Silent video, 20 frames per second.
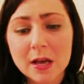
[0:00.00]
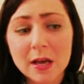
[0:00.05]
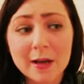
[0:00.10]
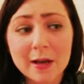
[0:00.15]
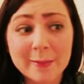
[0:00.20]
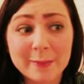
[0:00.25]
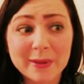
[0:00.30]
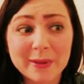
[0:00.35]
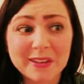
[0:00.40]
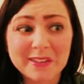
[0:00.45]

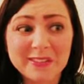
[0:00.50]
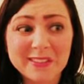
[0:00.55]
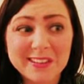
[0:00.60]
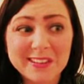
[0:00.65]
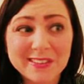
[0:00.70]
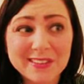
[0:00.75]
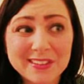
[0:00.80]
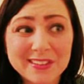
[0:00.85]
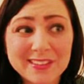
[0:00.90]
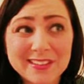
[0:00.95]
But I
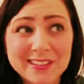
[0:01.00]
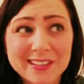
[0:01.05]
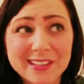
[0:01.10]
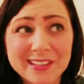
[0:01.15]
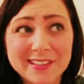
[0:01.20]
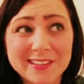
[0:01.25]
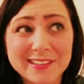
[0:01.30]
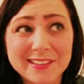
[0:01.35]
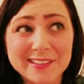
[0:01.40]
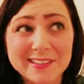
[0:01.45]
found it,
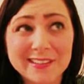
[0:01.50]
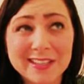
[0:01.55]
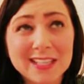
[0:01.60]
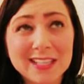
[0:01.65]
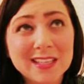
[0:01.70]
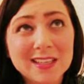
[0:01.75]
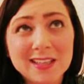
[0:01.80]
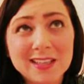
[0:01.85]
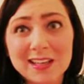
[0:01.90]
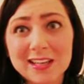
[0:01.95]
and
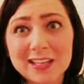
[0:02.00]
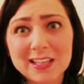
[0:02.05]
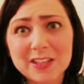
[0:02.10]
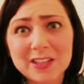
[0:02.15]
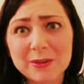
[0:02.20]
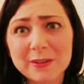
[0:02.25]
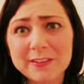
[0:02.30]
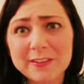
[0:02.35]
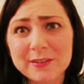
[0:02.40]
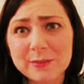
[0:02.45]
I
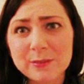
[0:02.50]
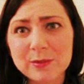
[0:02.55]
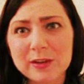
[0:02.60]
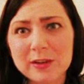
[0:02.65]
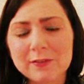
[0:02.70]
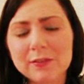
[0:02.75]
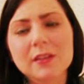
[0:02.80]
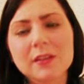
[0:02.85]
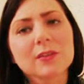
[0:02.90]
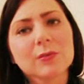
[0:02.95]
always seem to
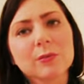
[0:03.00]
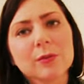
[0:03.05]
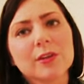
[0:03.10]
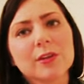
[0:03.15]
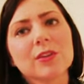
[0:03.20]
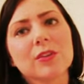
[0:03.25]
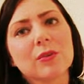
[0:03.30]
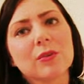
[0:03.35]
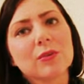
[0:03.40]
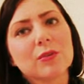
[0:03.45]
have luck when
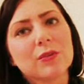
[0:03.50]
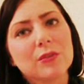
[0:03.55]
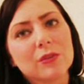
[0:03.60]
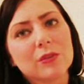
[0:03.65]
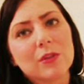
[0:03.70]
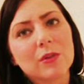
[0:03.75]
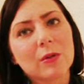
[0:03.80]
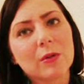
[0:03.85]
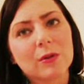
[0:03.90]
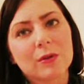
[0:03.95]
I go to
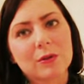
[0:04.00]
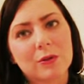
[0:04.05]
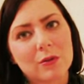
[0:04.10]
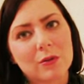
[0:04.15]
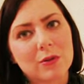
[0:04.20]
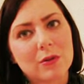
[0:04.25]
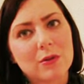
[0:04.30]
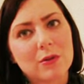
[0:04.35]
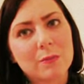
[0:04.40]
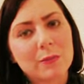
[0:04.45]
the
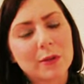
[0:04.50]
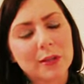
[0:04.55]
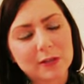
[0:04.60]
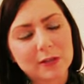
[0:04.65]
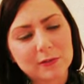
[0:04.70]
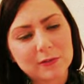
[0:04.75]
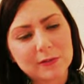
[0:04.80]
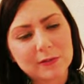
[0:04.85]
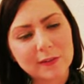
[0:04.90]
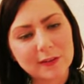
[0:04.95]
local
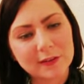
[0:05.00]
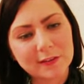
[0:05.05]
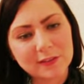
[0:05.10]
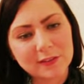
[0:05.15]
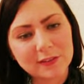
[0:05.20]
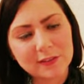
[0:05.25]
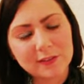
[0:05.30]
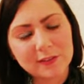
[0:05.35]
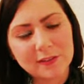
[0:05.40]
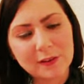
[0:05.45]
Plato's
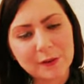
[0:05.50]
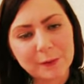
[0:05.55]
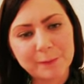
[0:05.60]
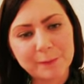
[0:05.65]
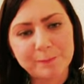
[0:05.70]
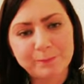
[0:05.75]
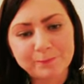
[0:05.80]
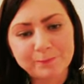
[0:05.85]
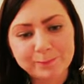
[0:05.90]
Closet. So